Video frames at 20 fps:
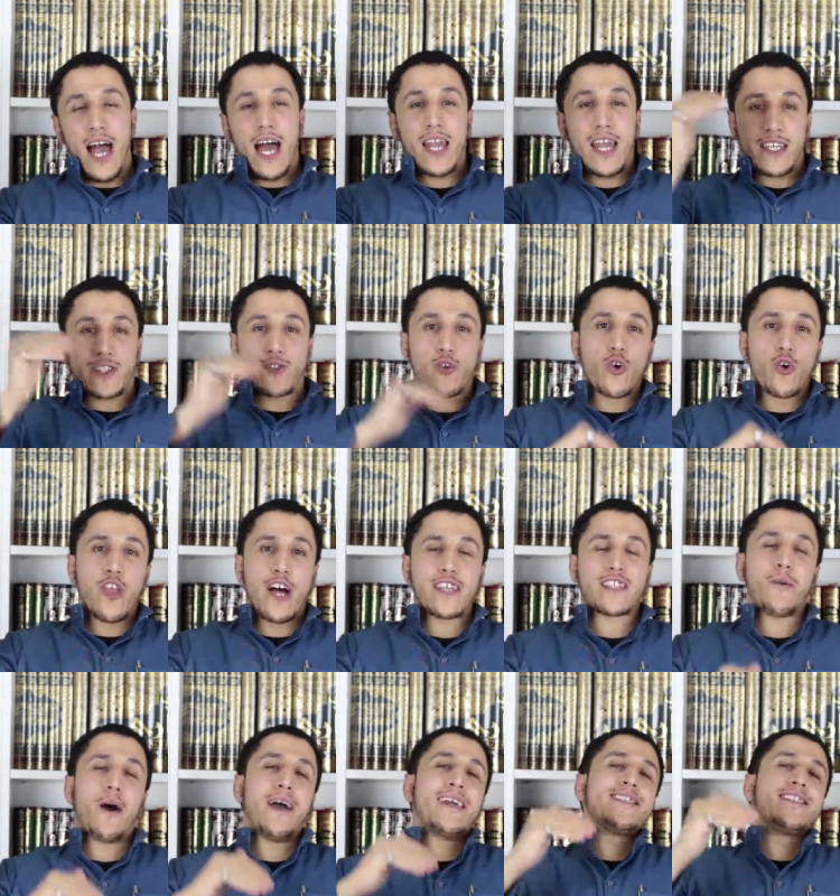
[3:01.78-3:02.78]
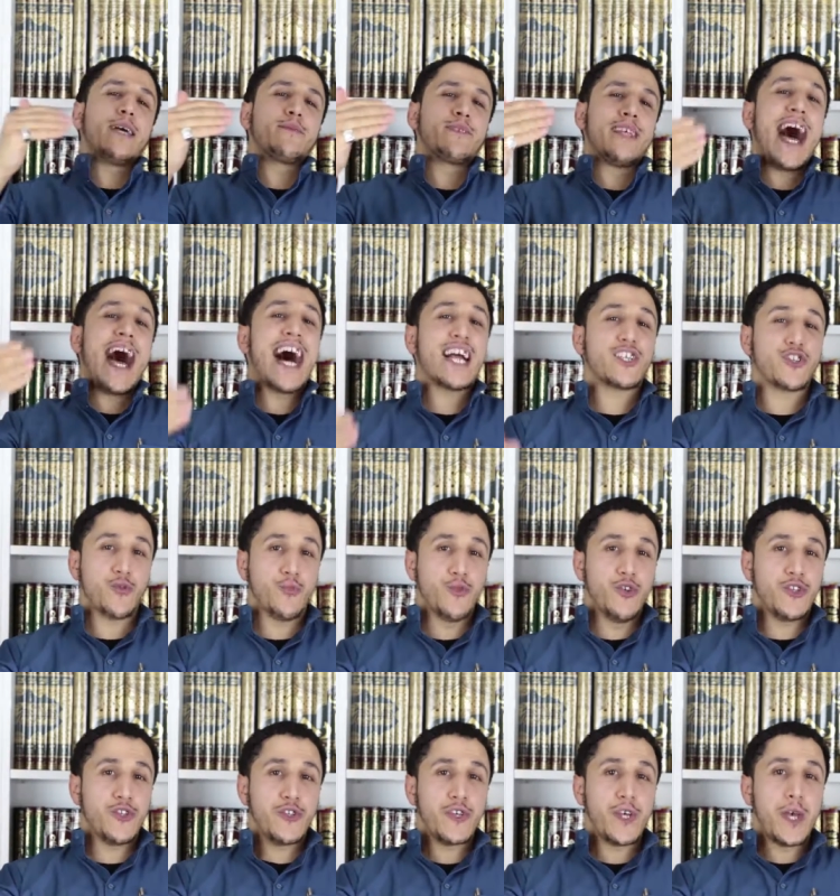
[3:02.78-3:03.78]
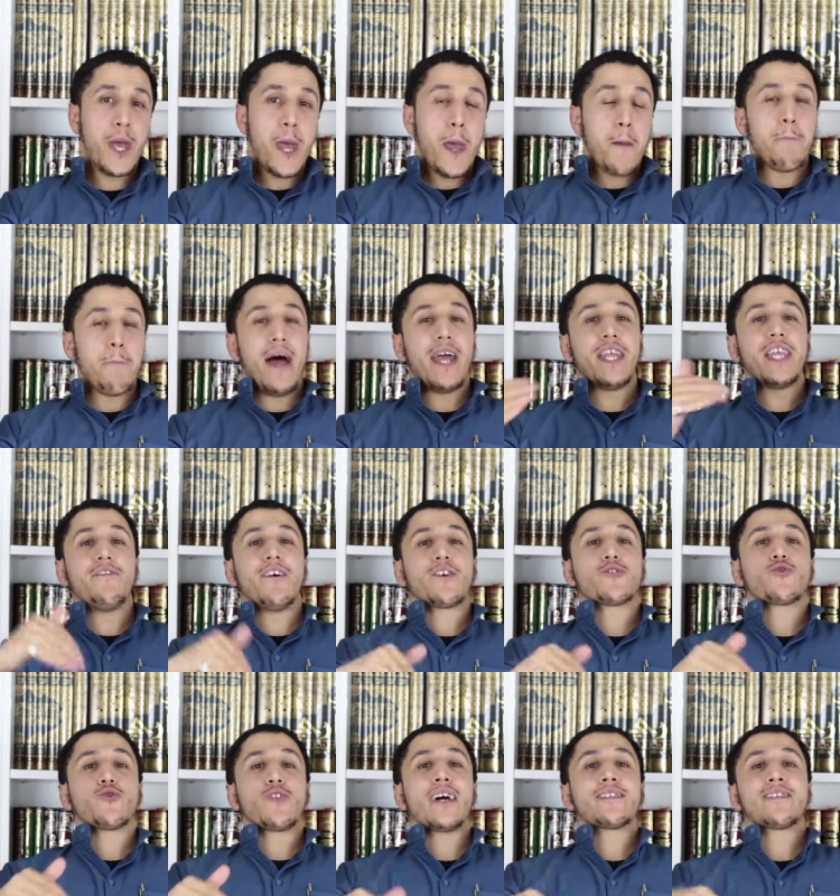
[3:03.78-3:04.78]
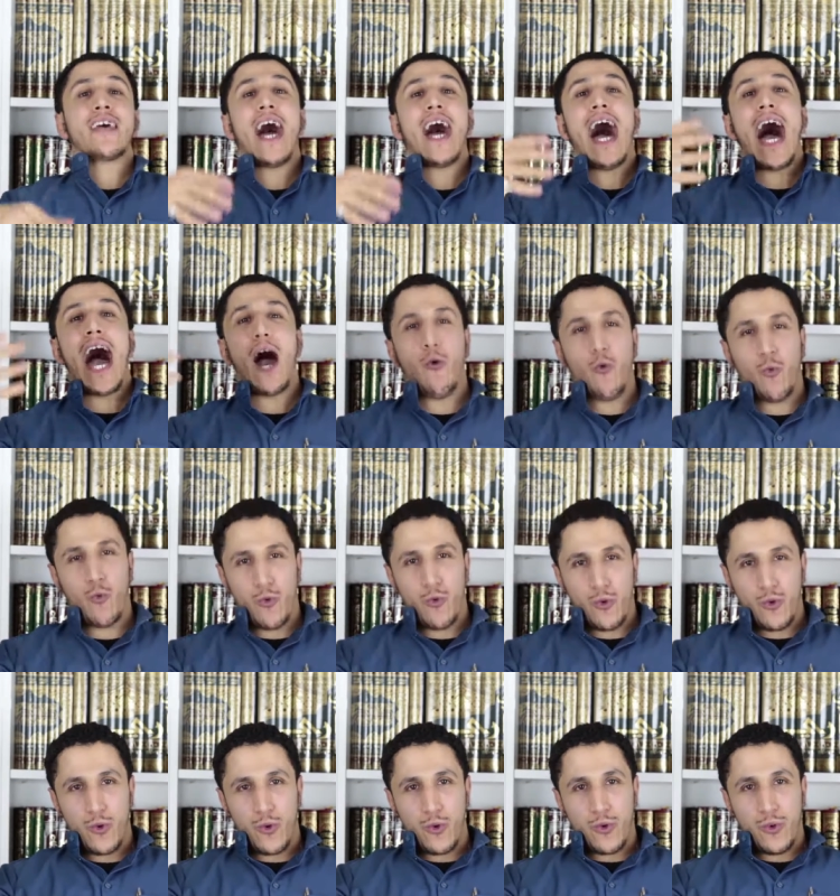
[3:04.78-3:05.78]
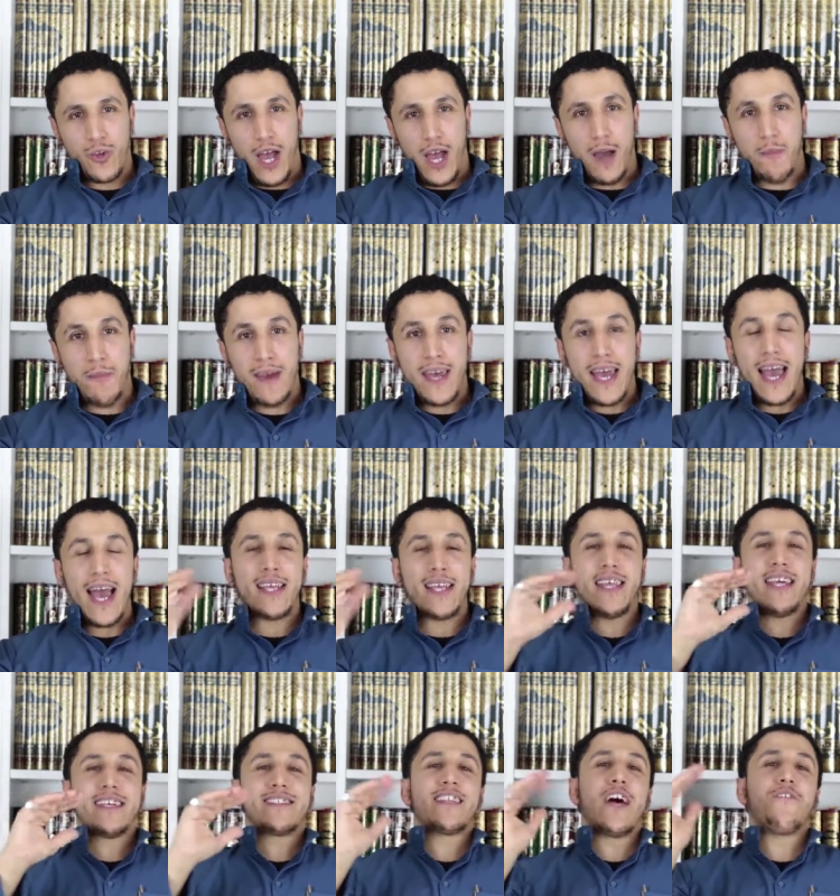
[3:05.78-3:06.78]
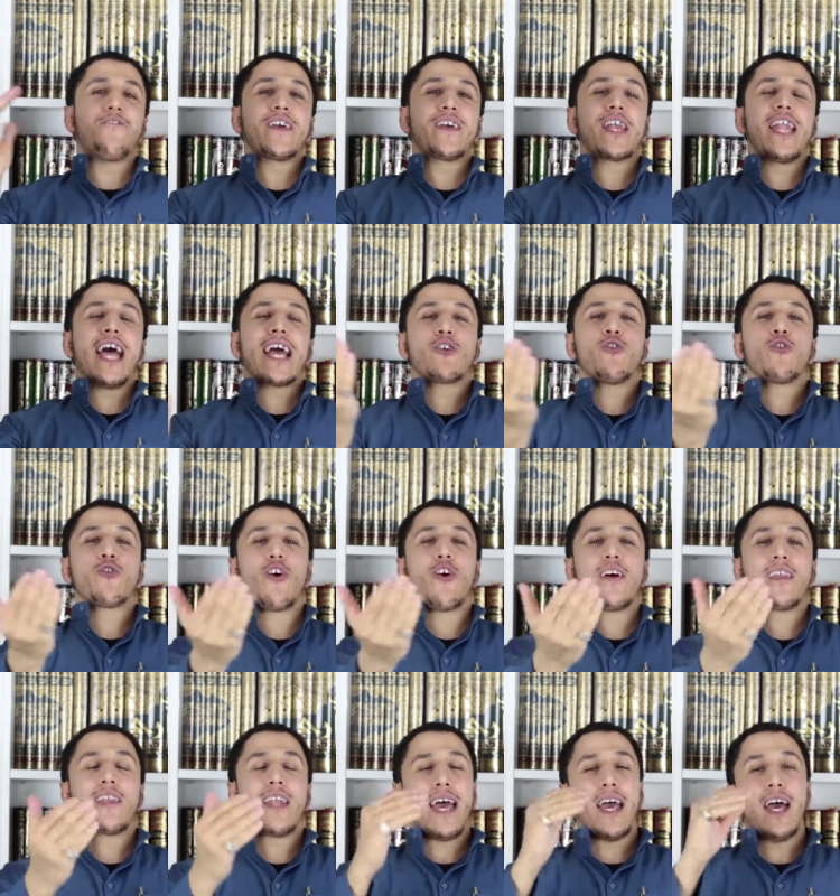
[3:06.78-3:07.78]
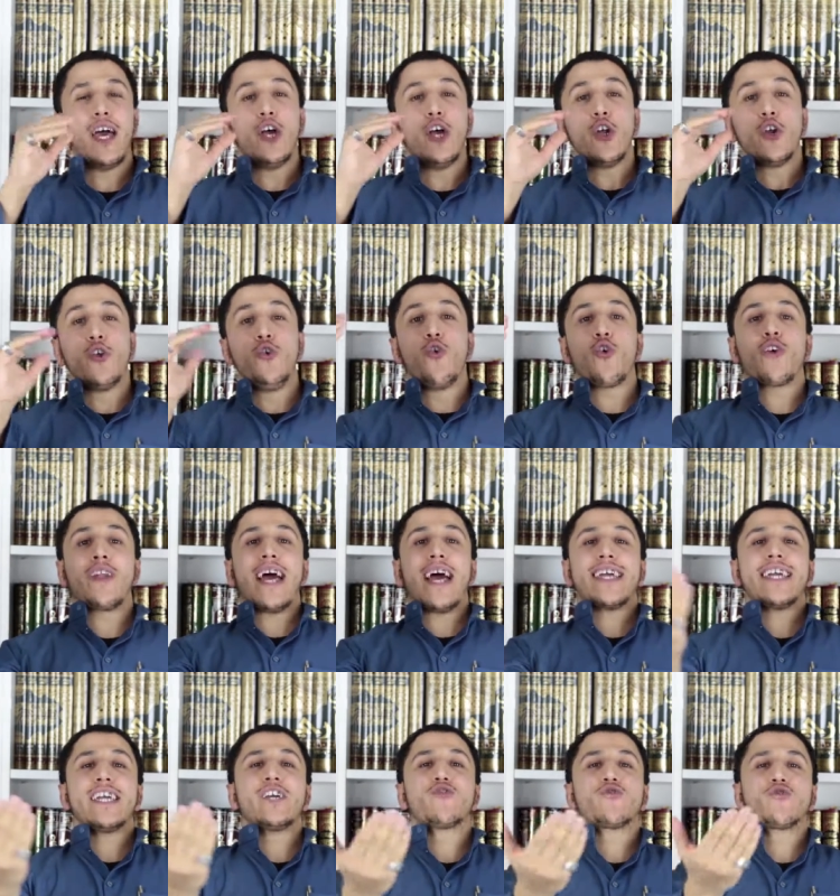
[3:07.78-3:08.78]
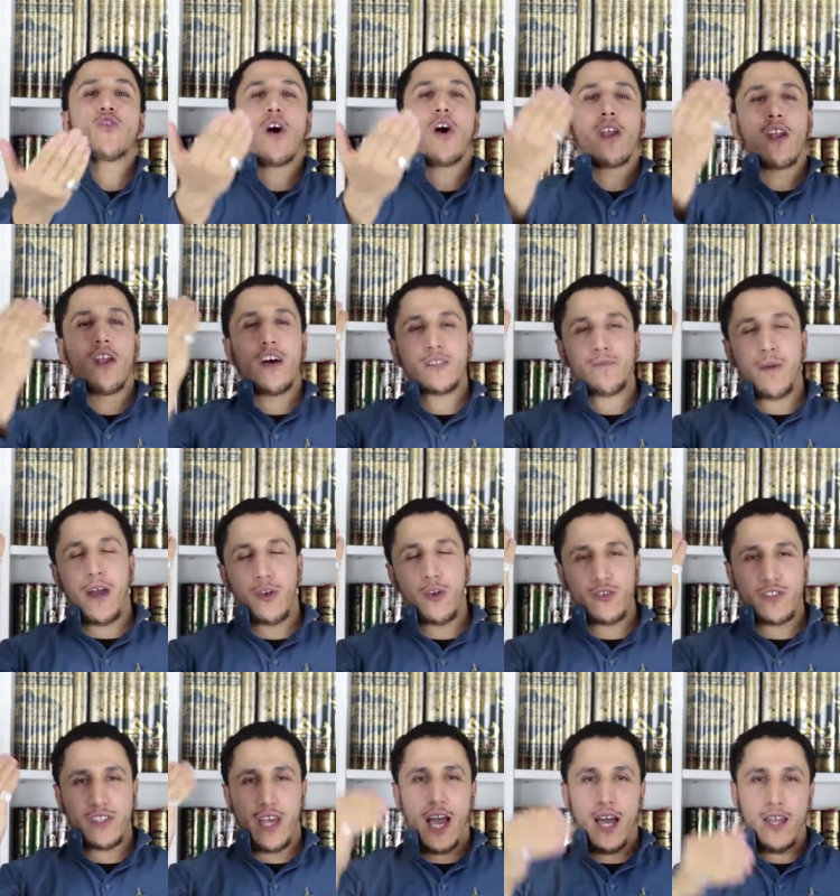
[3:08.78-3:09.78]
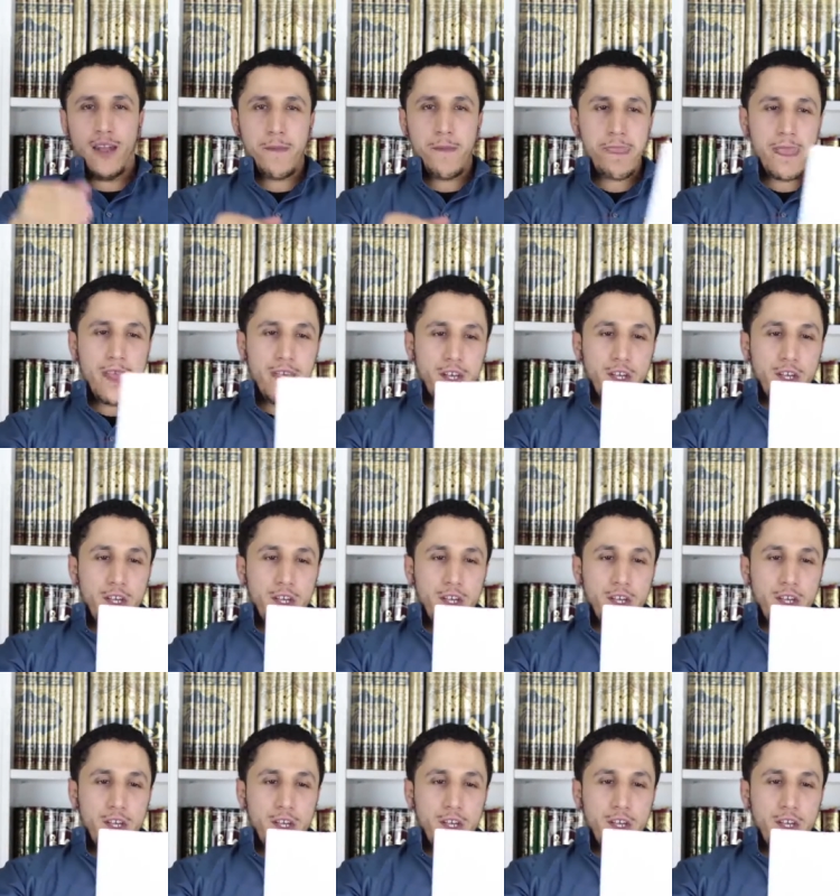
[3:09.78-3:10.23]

Allah told us about His names and attributes, but He never told us how. And there's nothing like look like, look like into Allah subhanahu wa ta'ala.